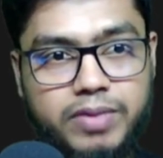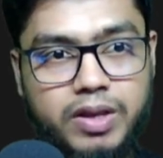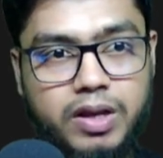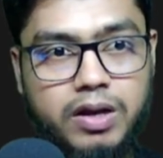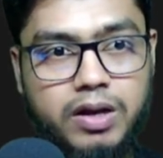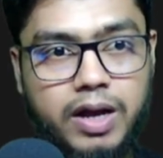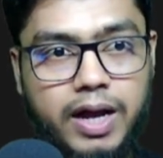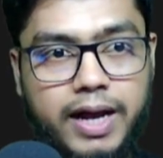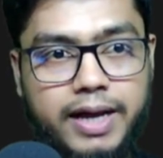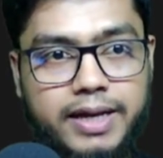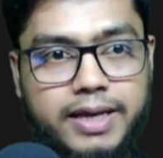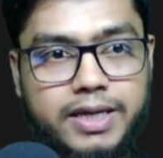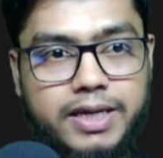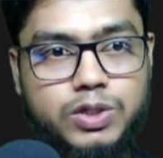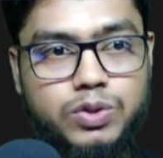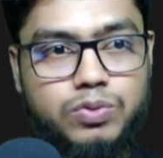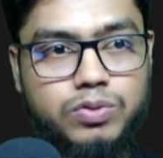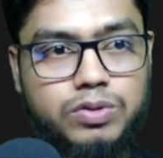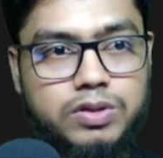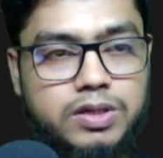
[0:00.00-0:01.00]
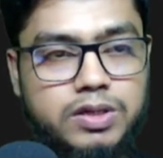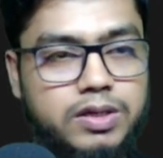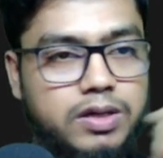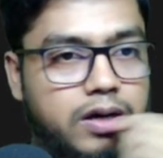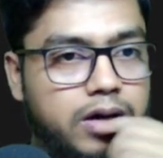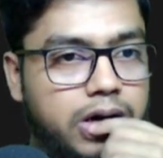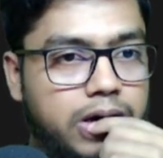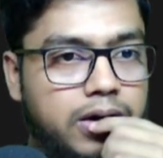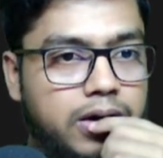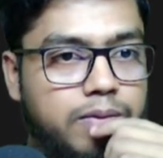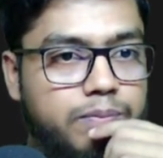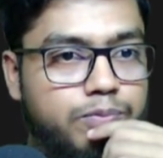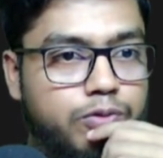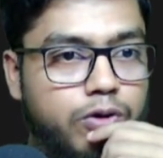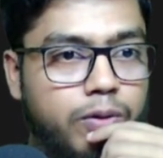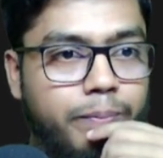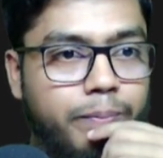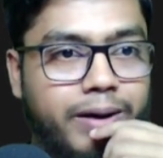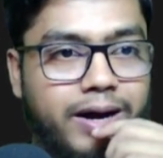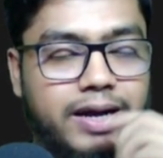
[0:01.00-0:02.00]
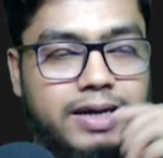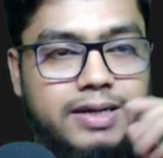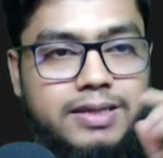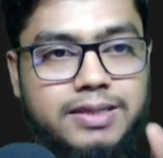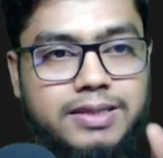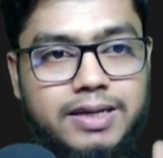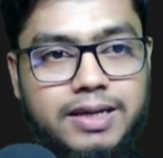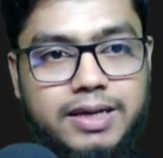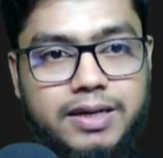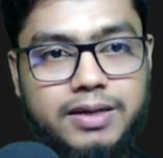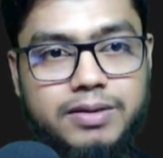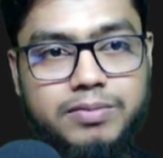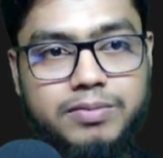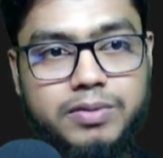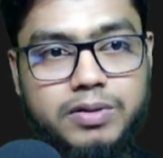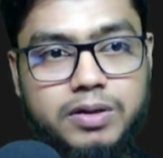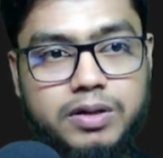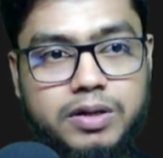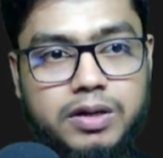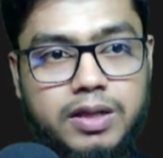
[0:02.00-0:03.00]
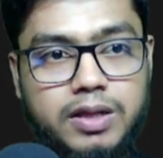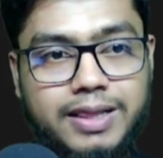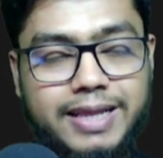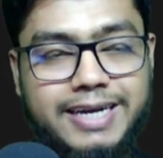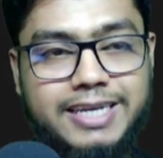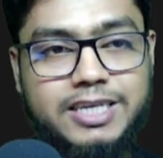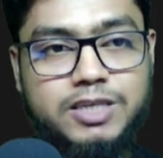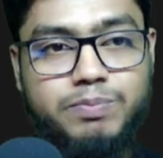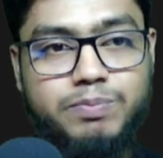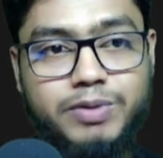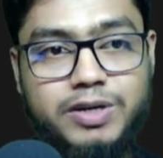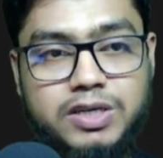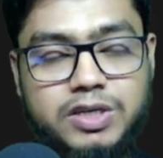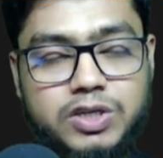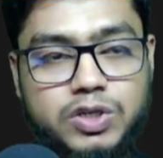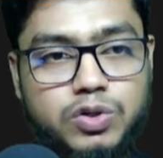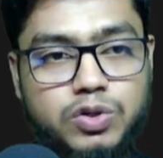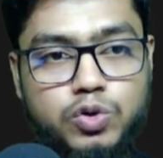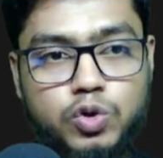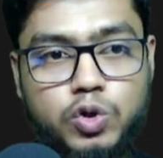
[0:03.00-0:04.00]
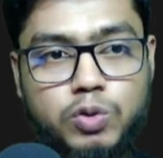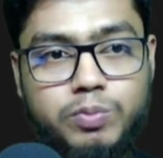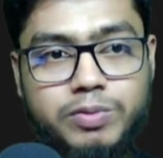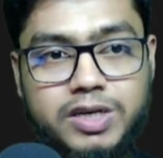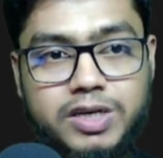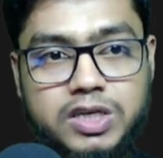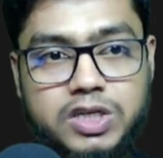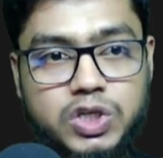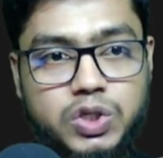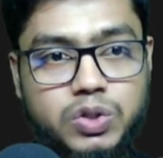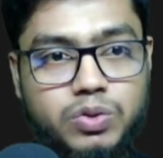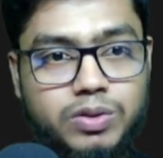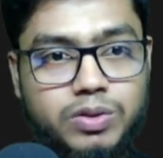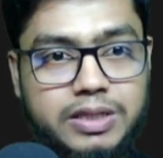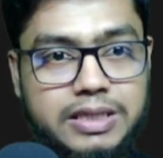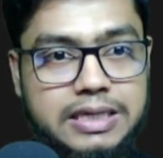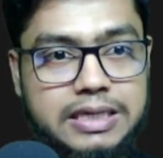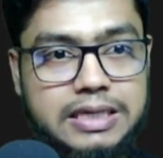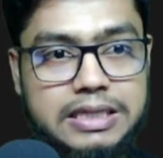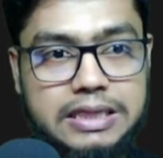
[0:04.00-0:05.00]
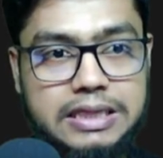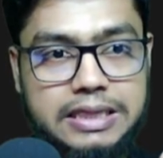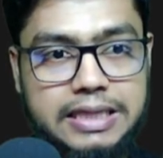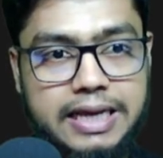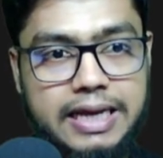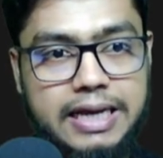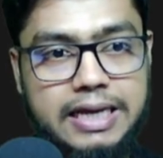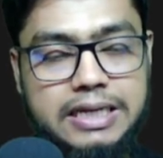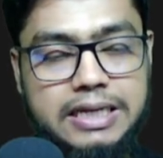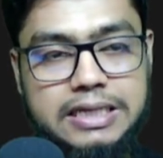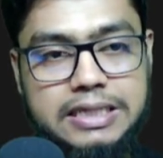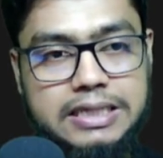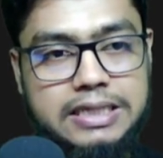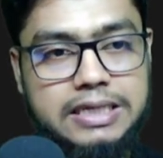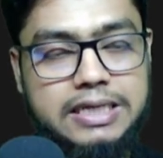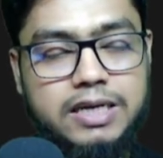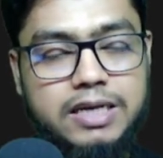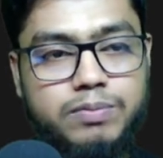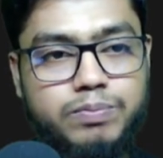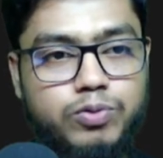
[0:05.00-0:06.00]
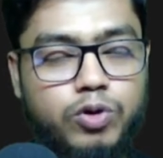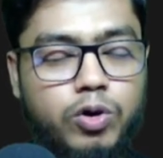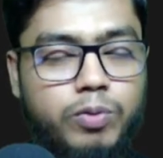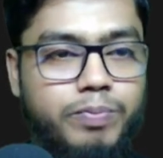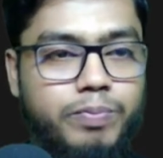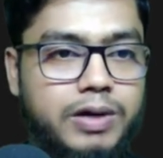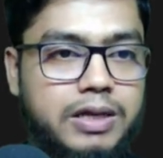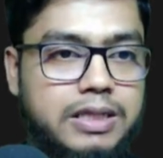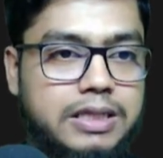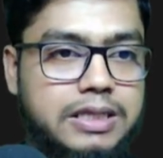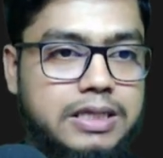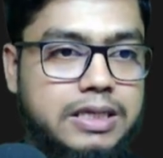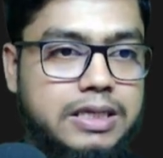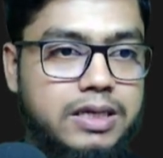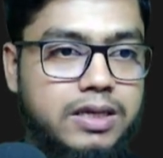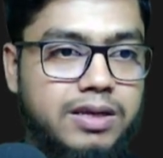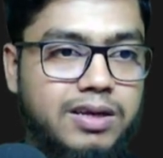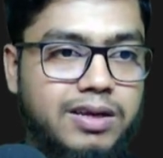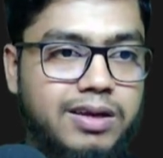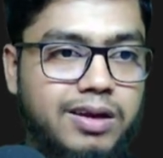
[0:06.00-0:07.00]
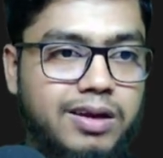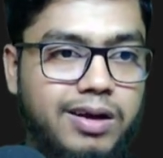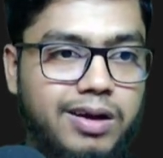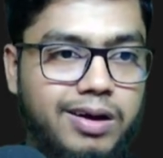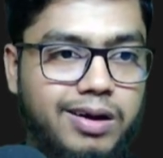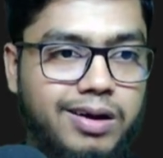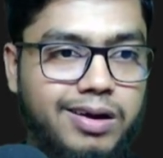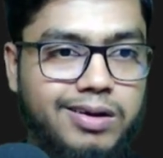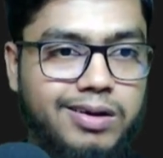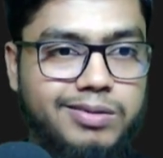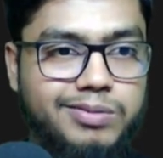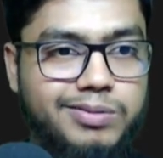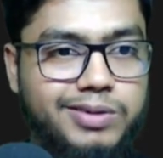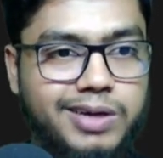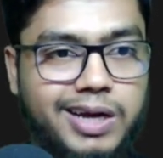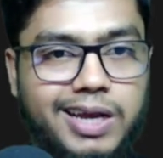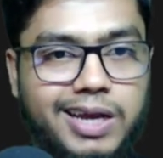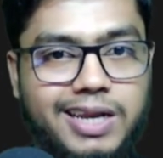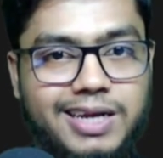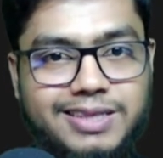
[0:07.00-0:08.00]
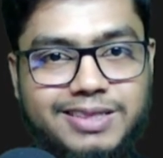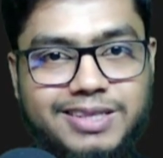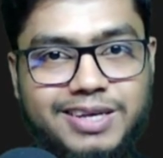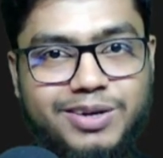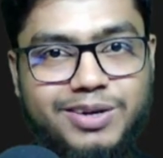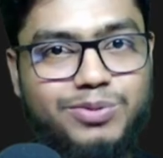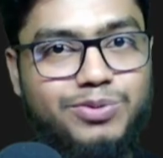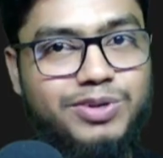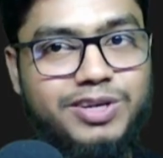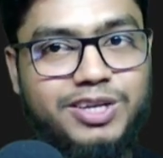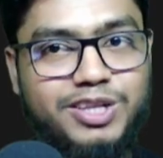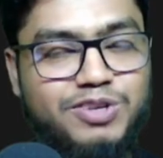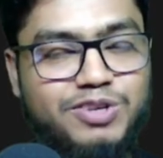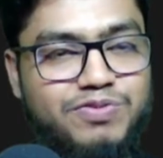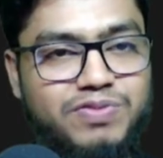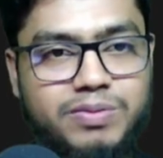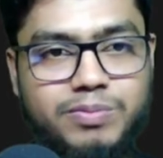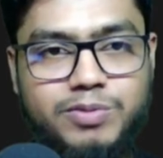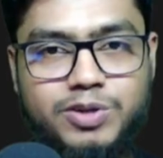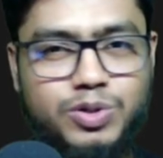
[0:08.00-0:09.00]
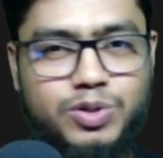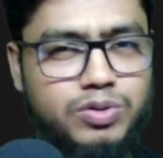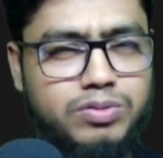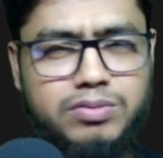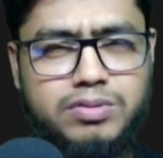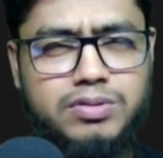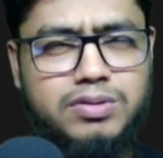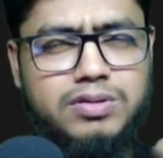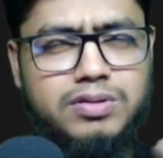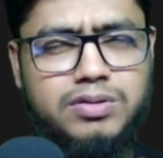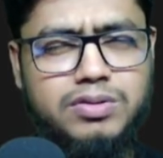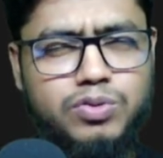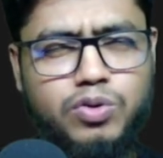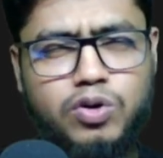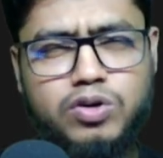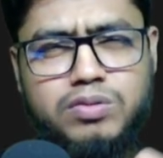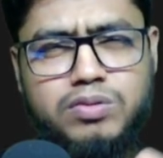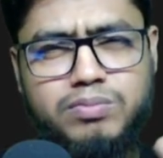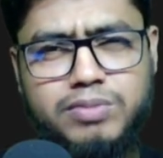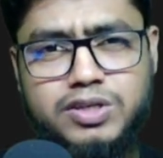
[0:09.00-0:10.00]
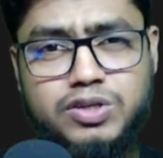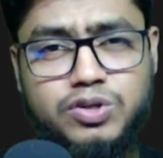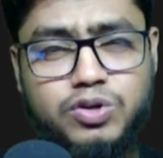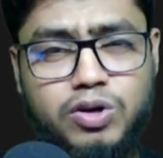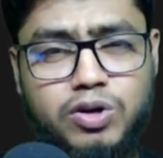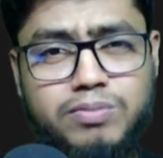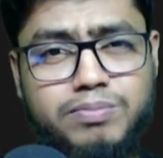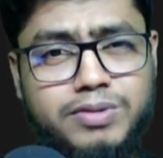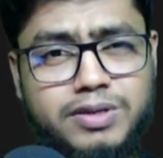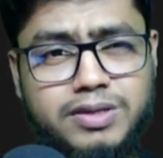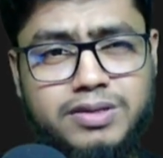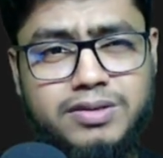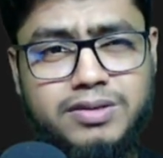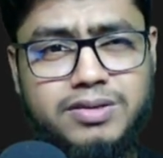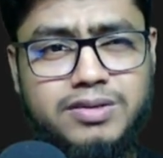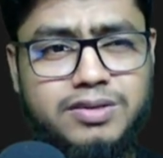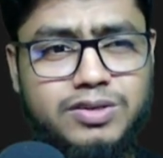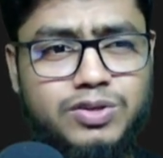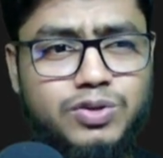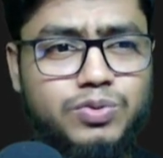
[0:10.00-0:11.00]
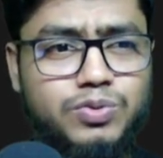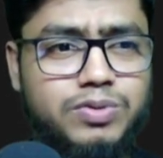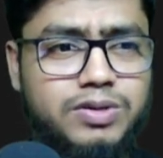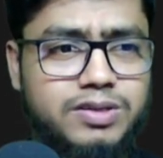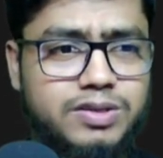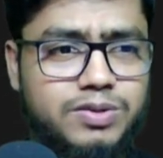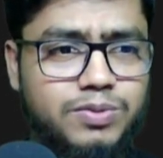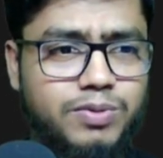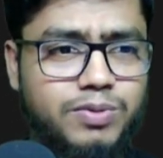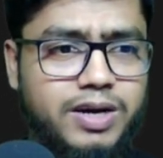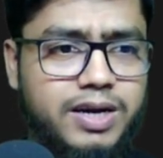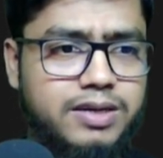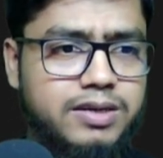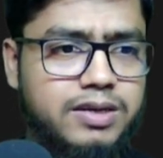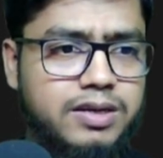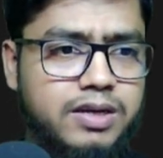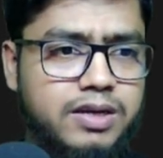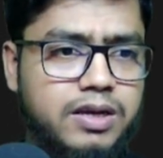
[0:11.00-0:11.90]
I actually provide the latest version documentation link, then he can properly collect the real information. This is not much complex, this is so easy, right?